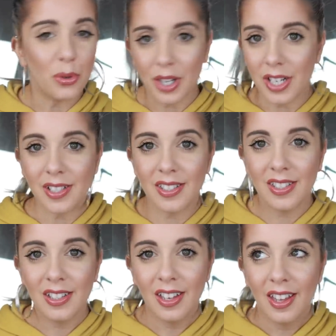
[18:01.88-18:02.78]
trees.
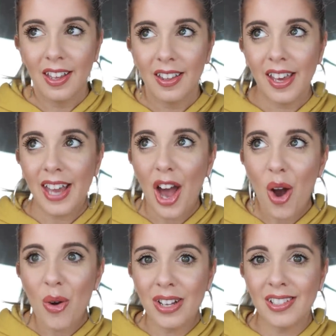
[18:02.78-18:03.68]
Like,
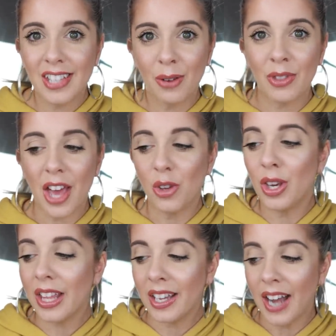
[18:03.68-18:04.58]
how insane would that? You
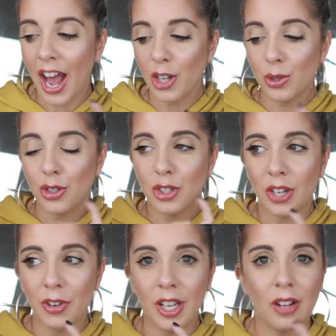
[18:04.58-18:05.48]
get like an actual
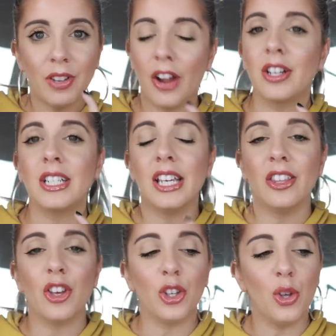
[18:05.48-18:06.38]
certificate of guarantee
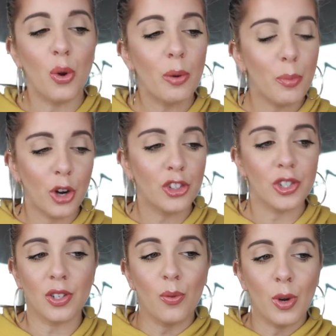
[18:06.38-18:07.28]
that your
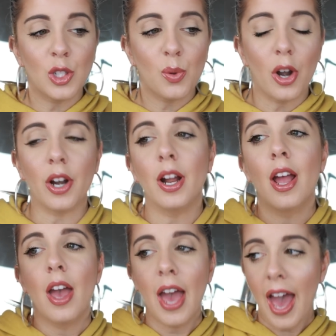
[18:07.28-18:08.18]
purchase of one sweater
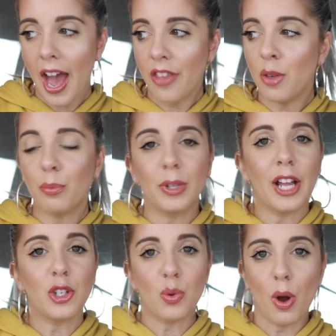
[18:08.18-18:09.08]
had them
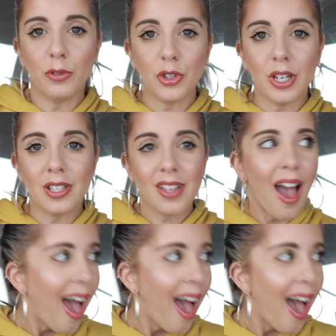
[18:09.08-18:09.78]
plant 12 trees.